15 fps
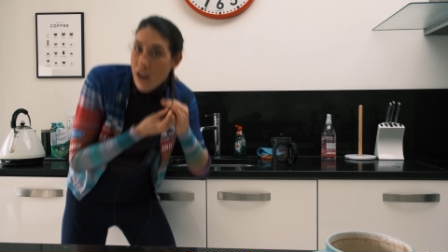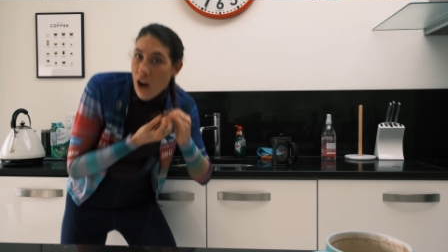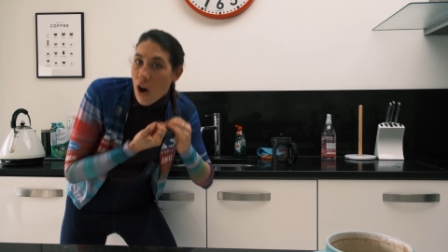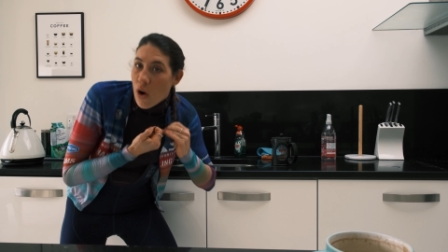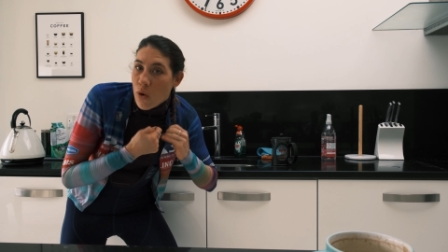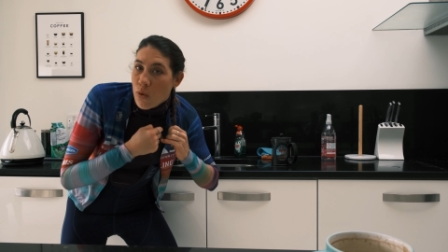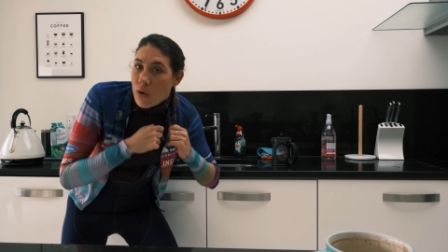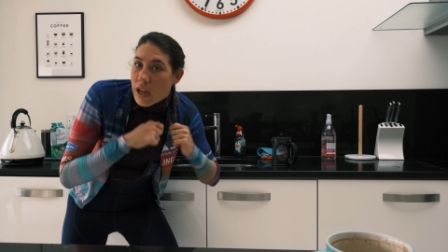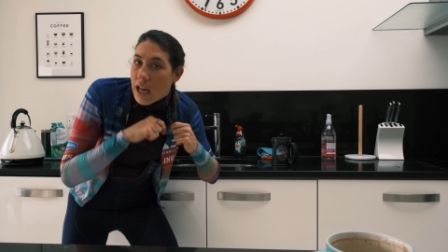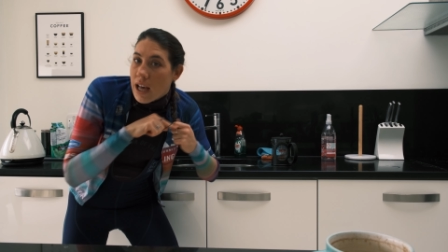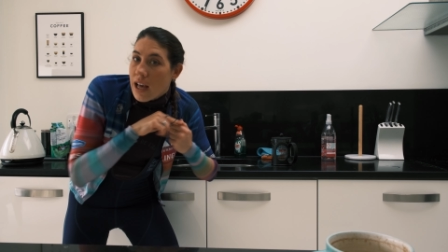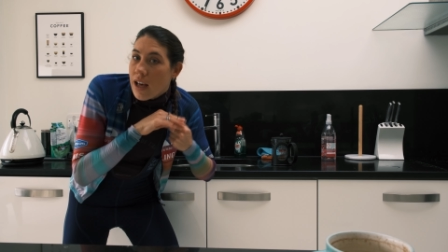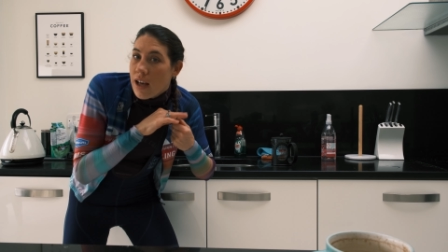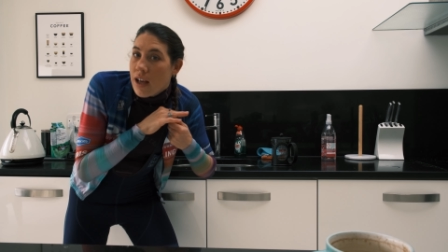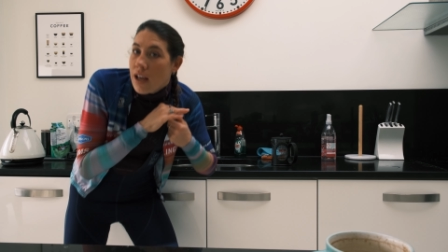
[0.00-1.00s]
hold
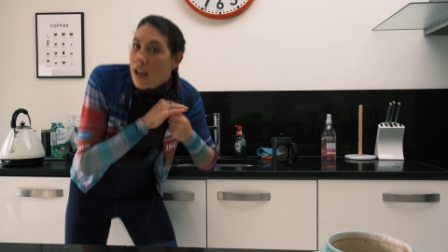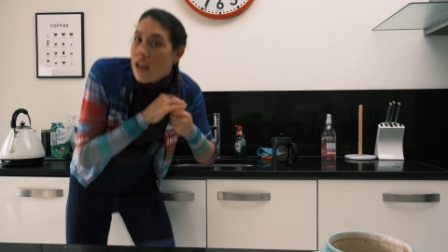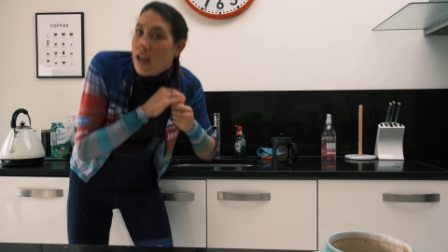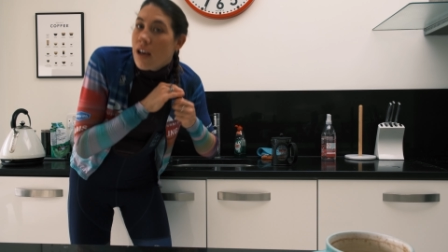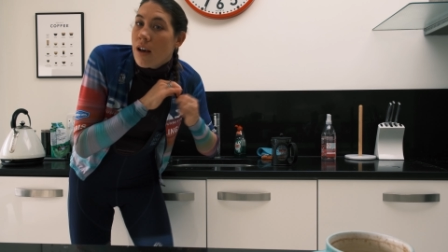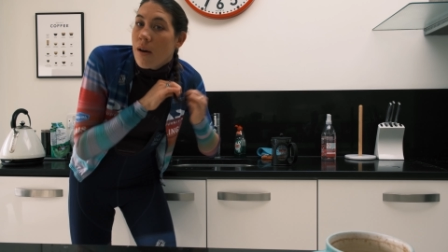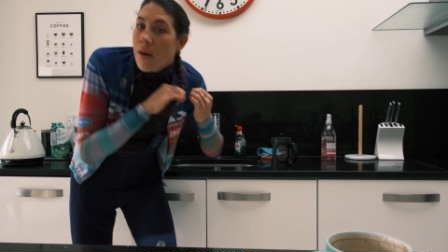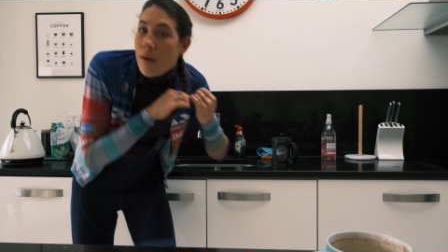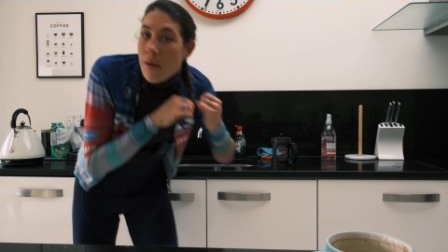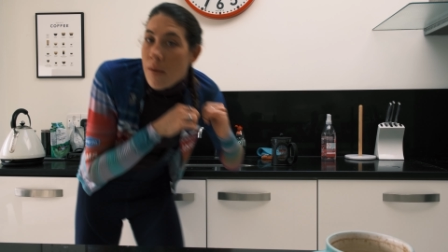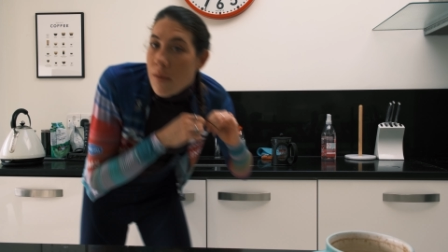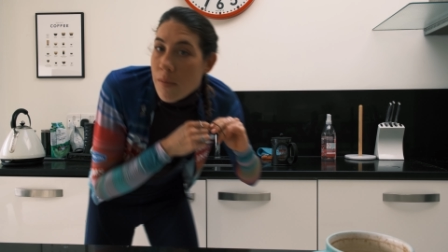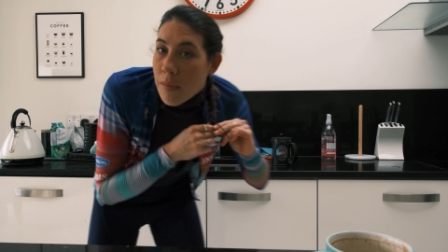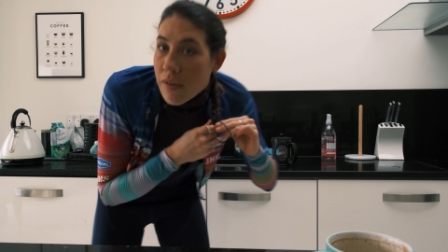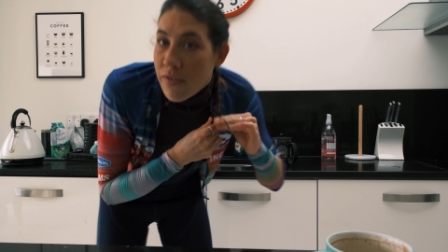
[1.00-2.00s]
it,
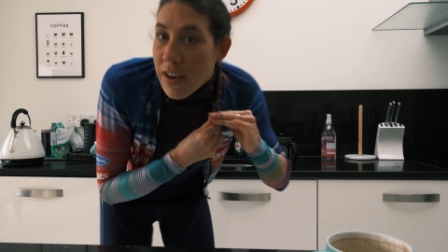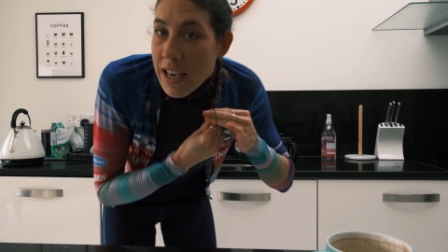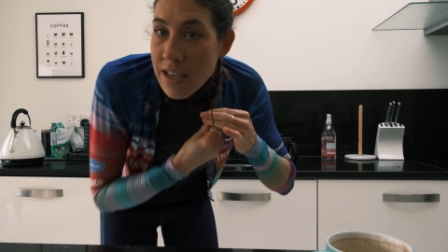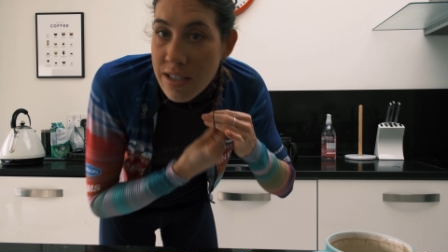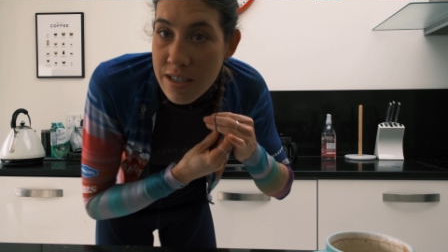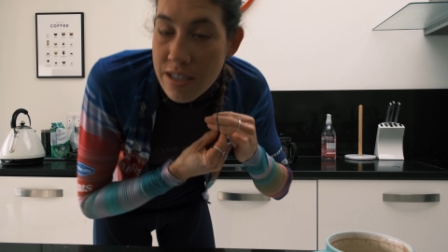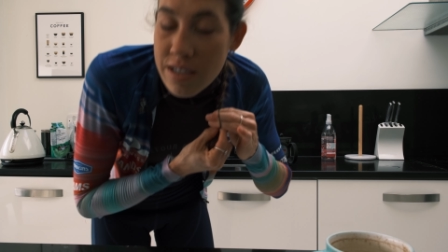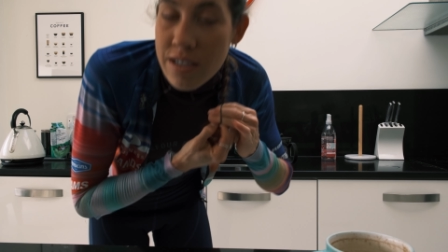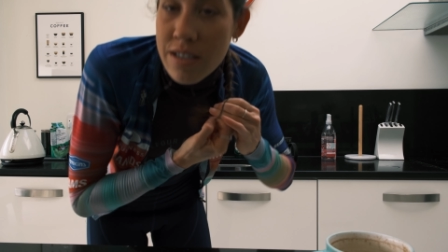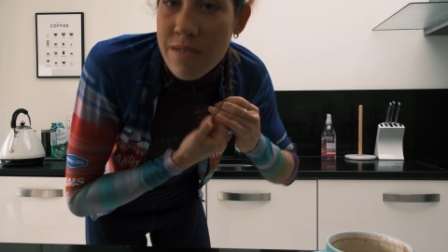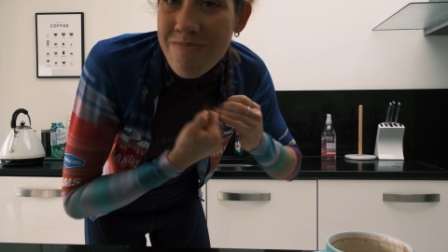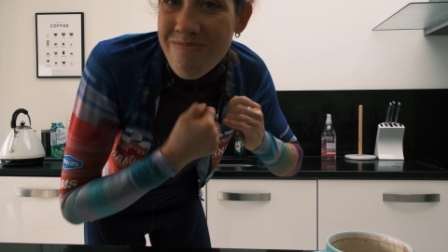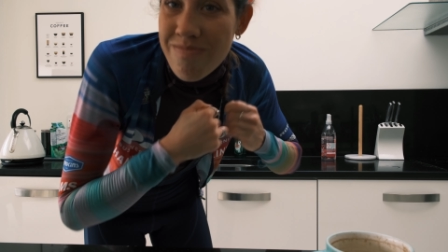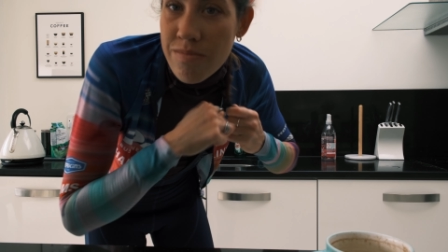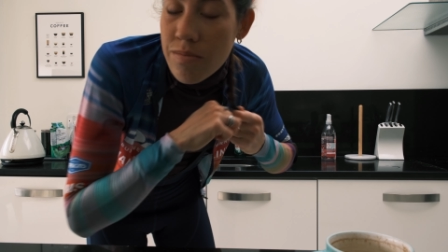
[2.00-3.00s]
my face is,
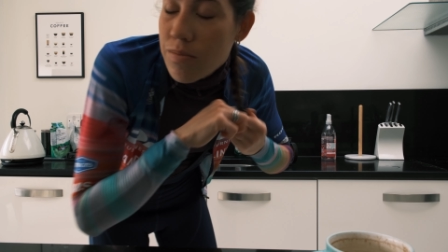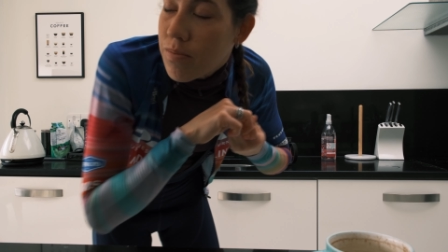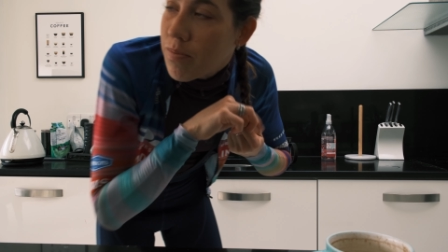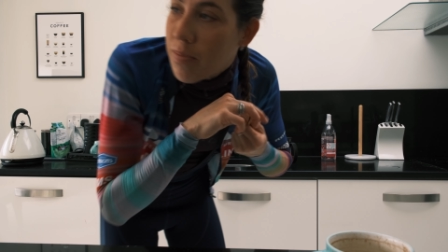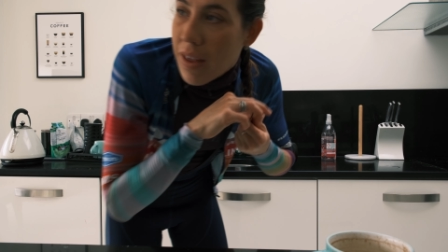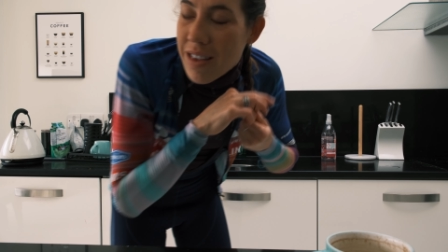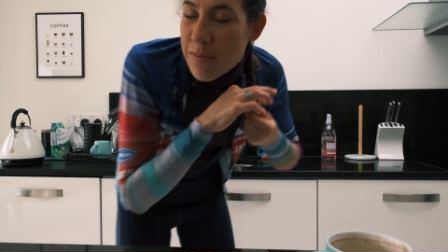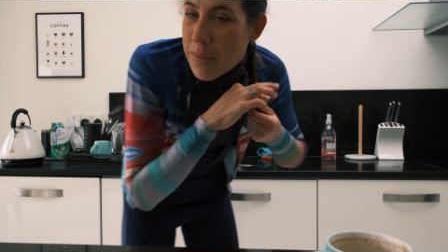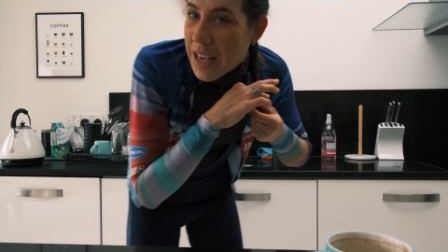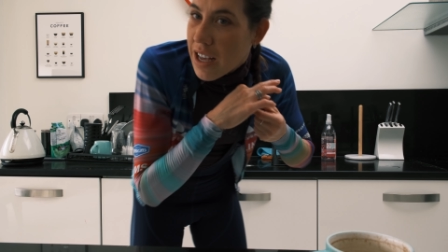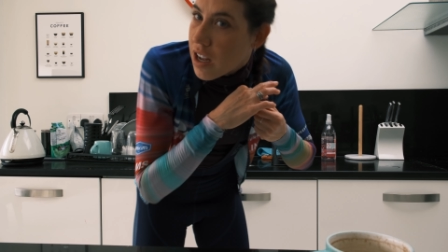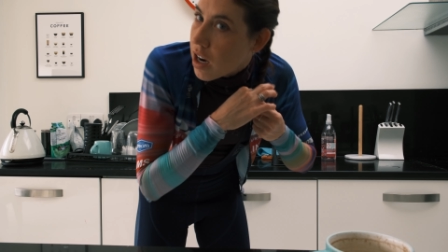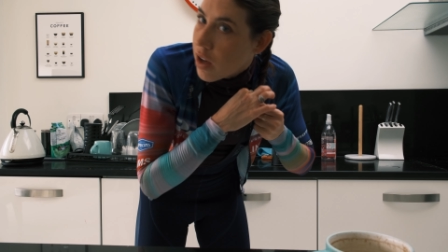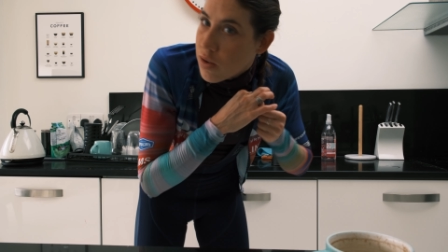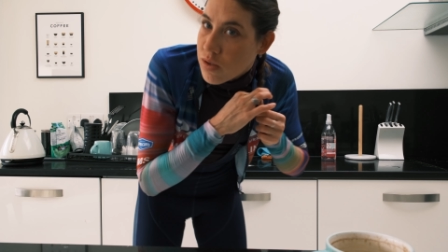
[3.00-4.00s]
it's a bit
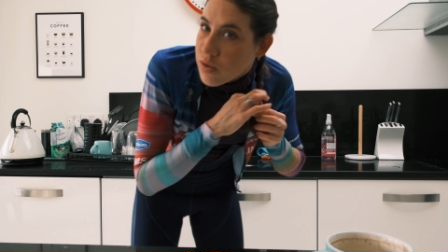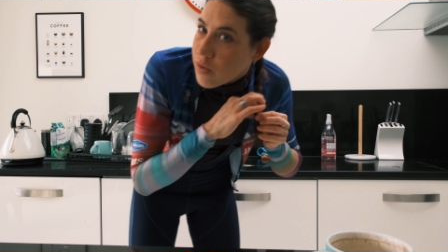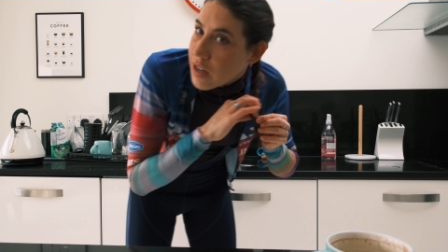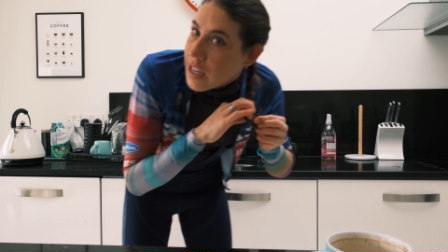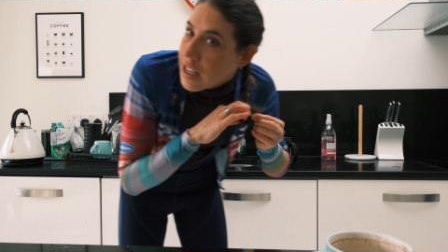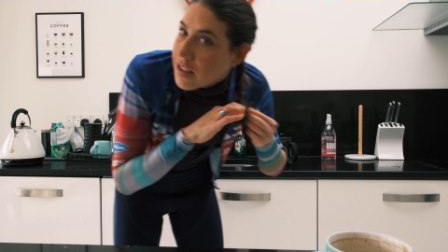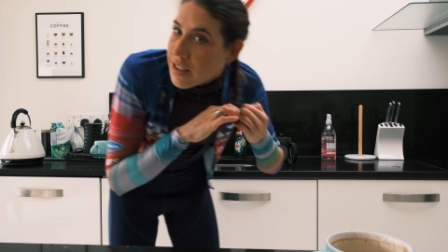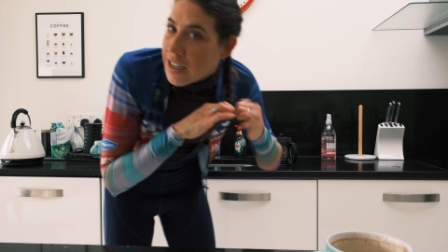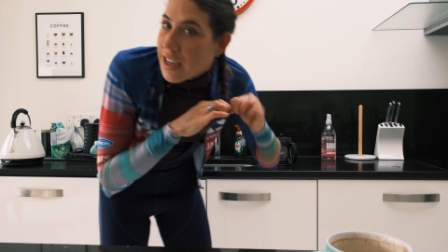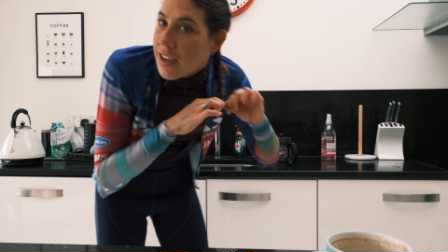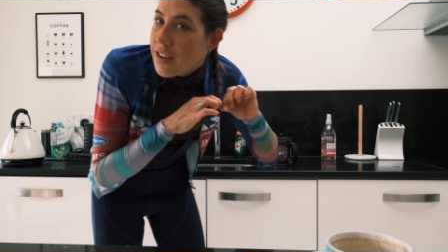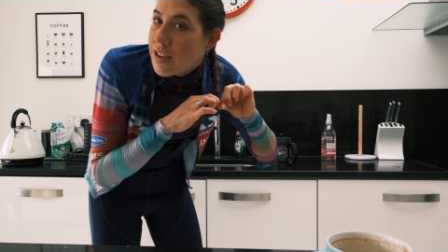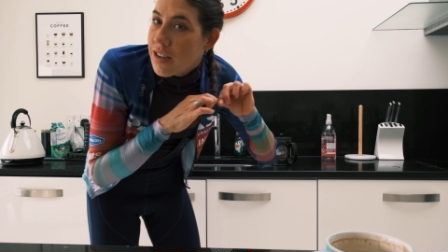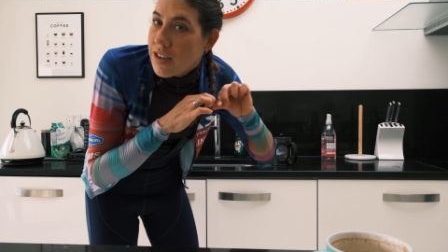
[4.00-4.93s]
close really, isn't it?